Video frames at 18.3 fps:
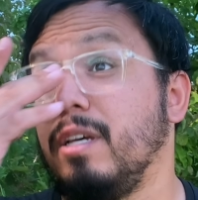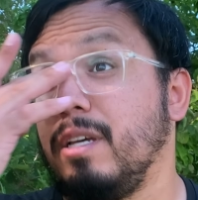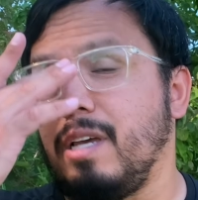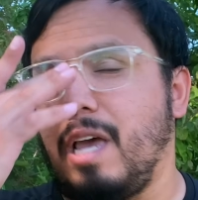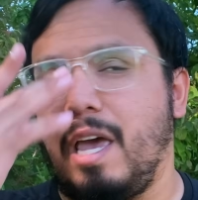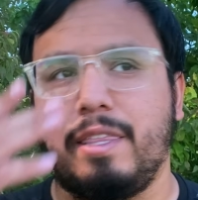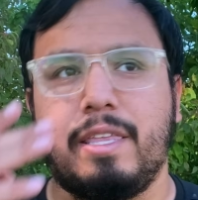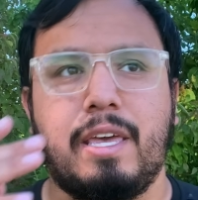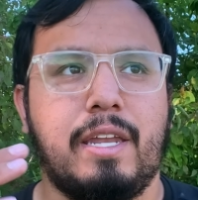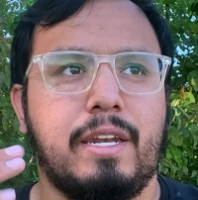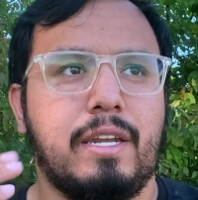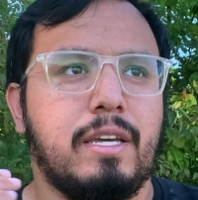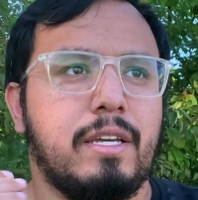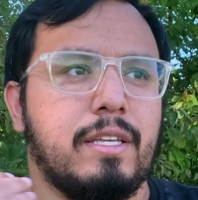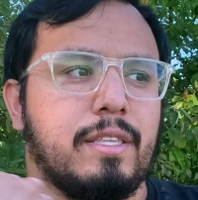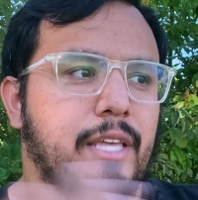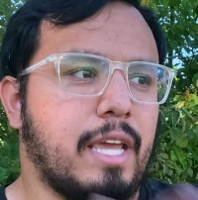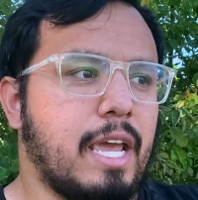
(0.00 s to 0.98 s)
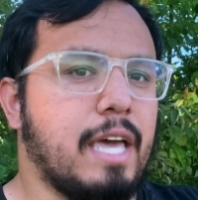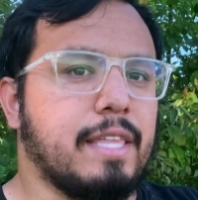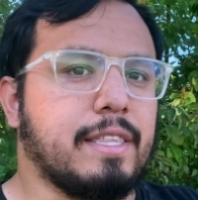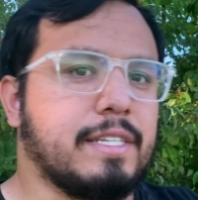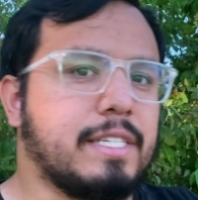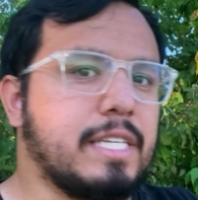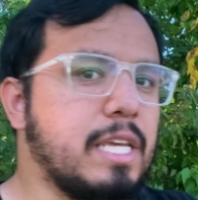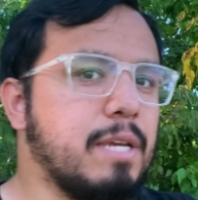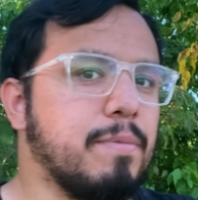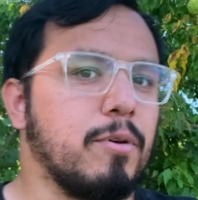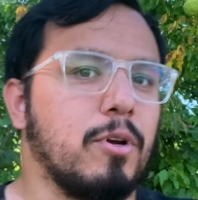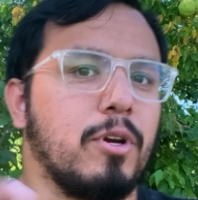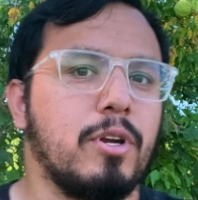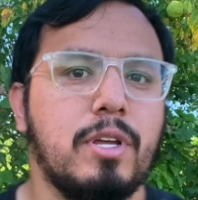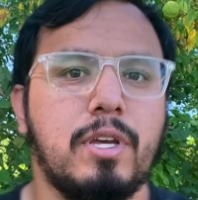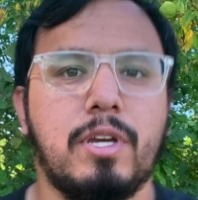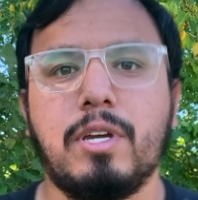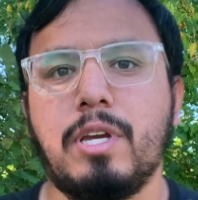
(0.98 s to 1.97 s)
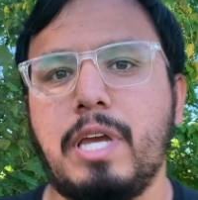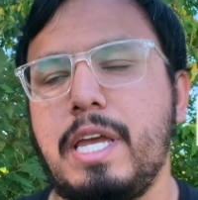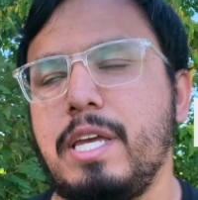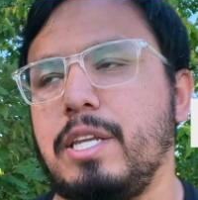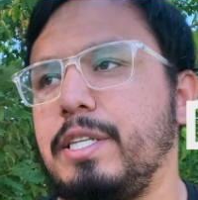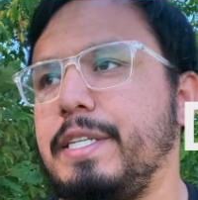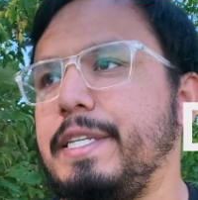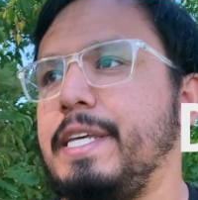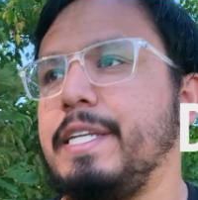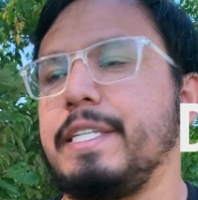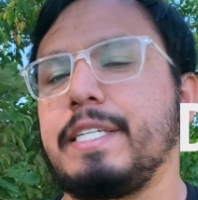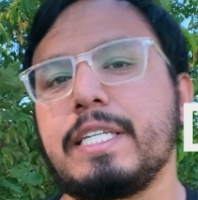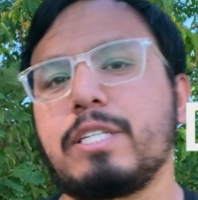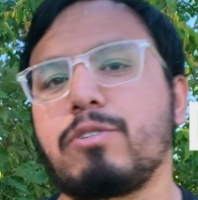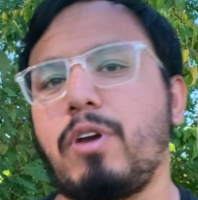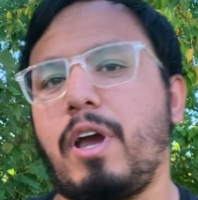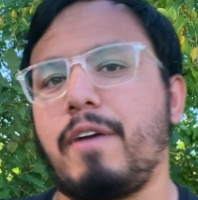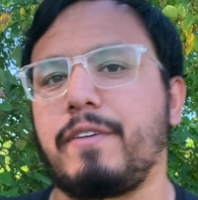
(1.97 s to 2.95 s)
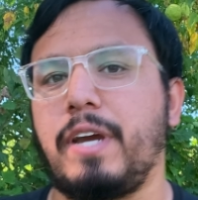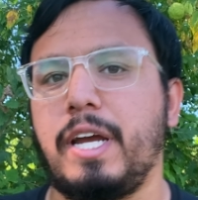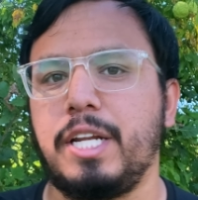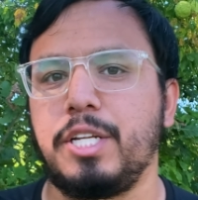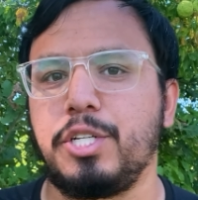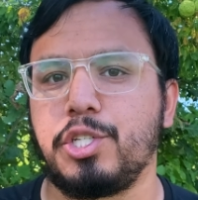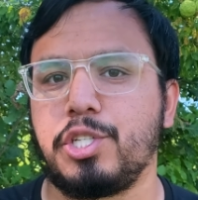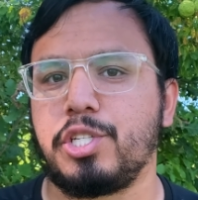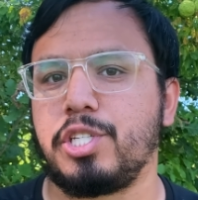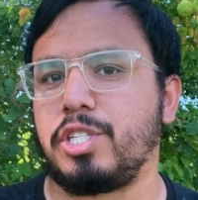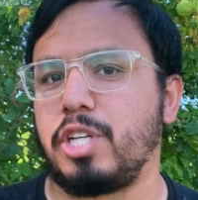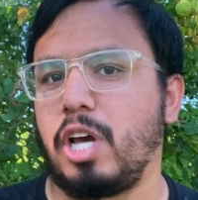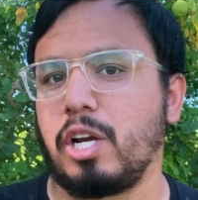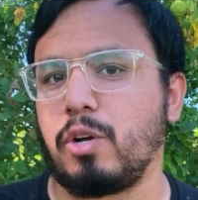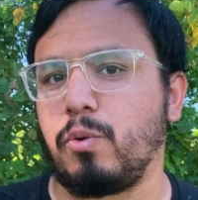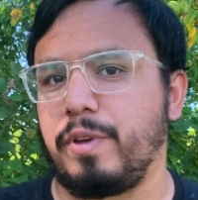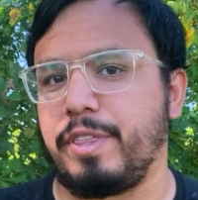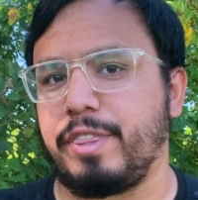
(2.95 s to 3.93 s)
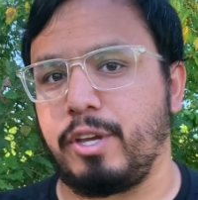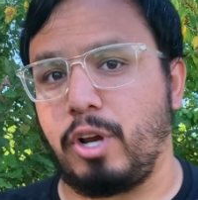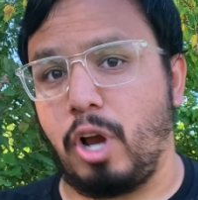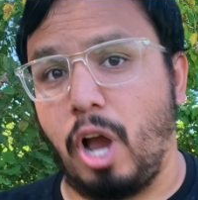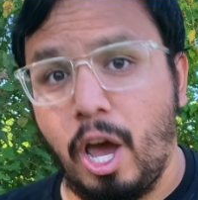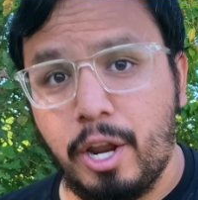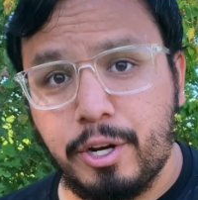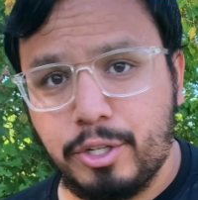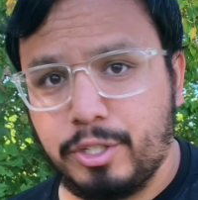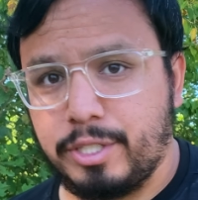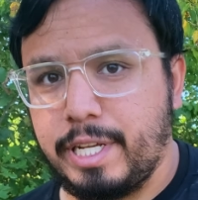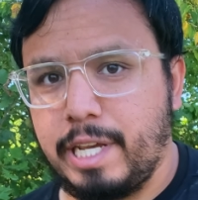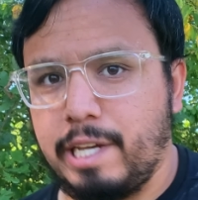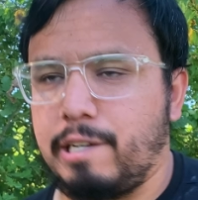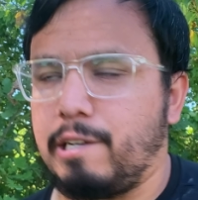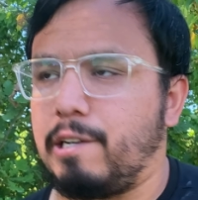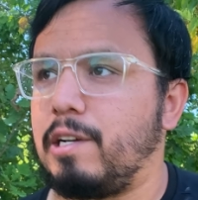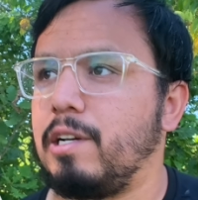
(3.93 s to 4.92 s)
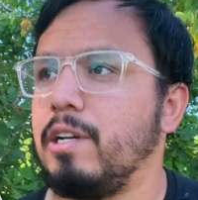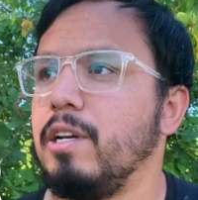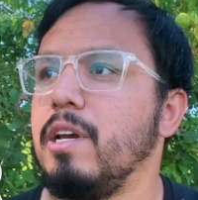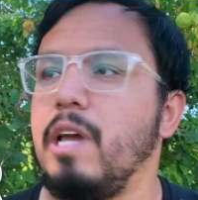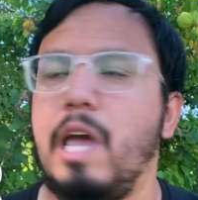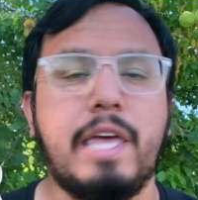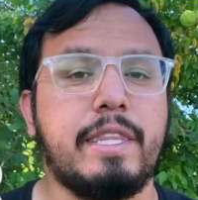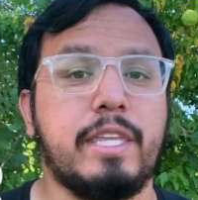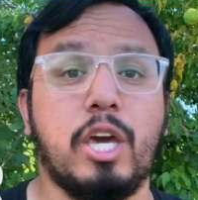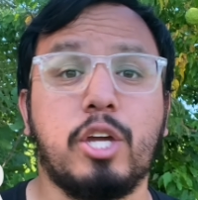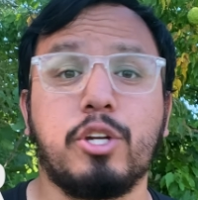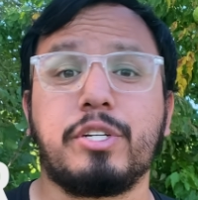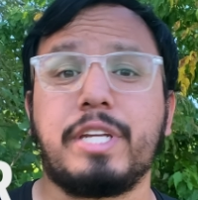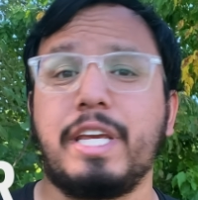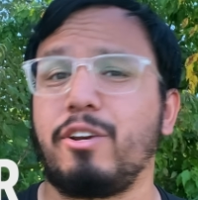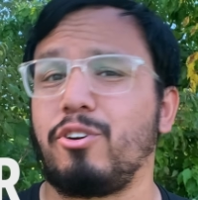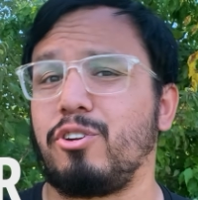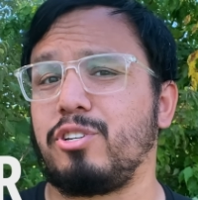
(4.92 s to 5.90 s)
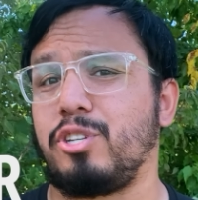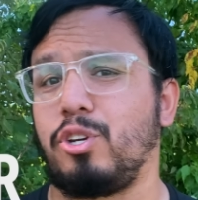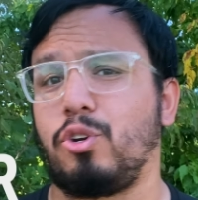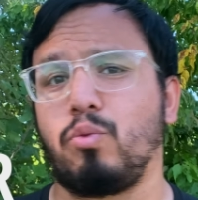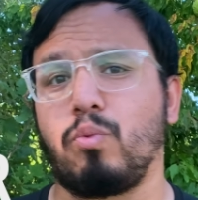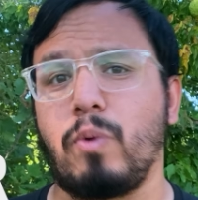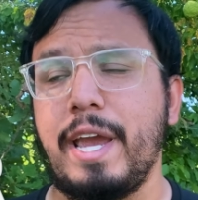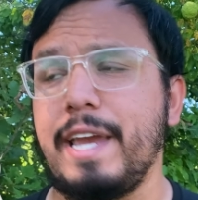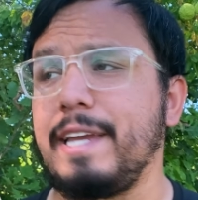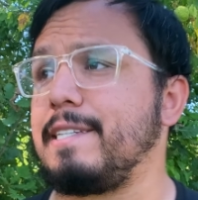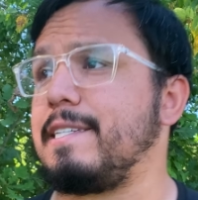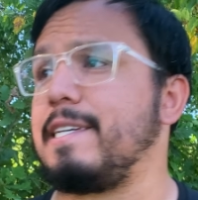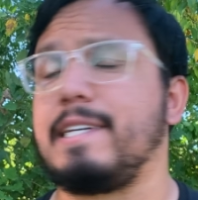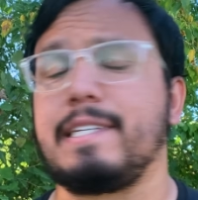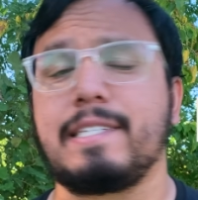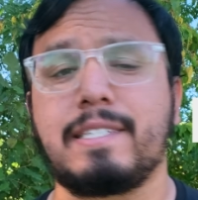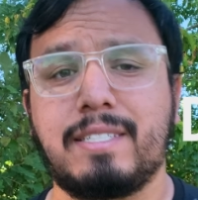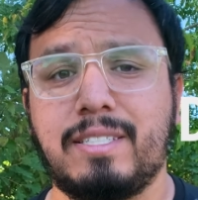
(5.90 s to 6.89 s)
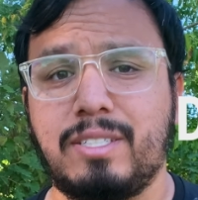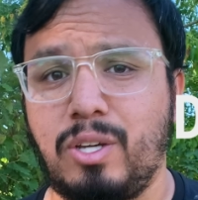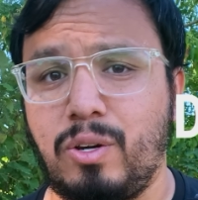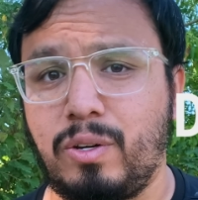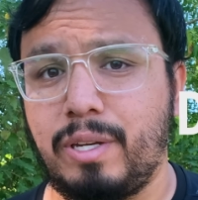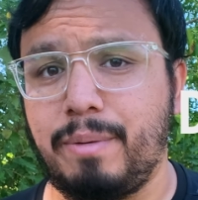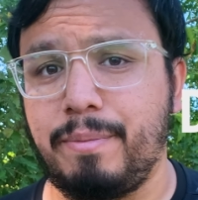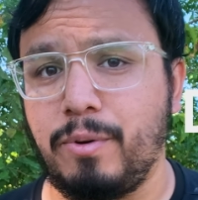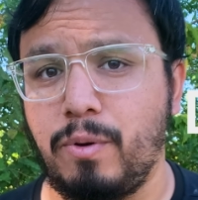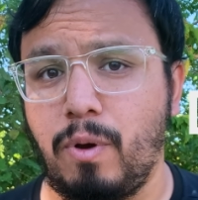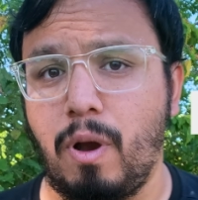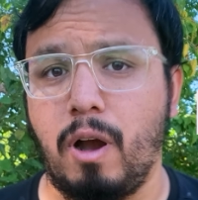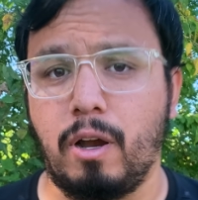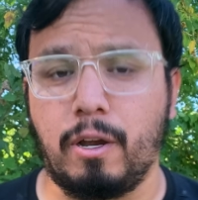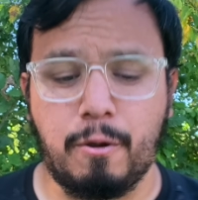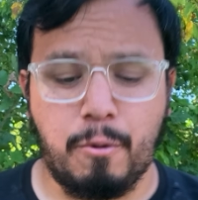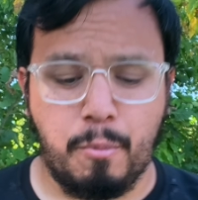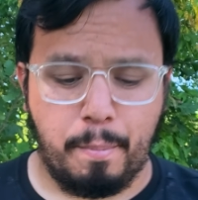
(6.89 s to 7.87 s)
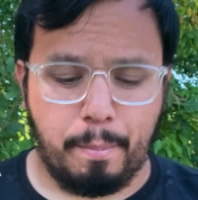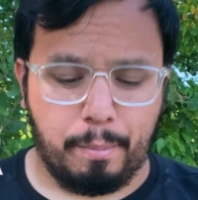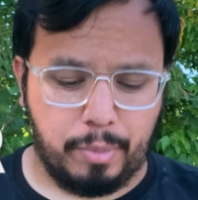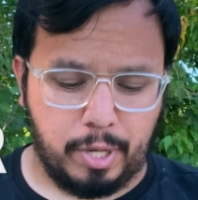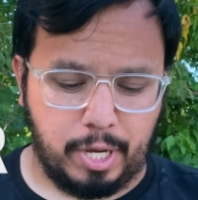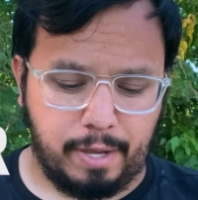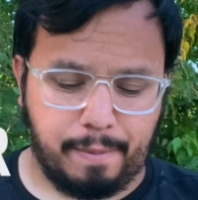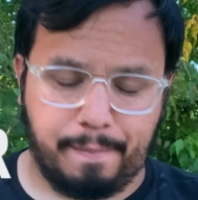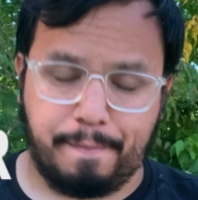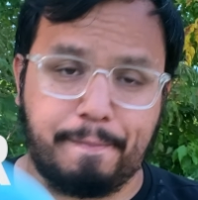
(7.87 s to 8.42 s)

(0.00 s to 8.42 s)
And then they had the Teebird, and Discraft kind of just stuck with their Undertaker. And the Undertaker is a great disc, don't get me wrong, but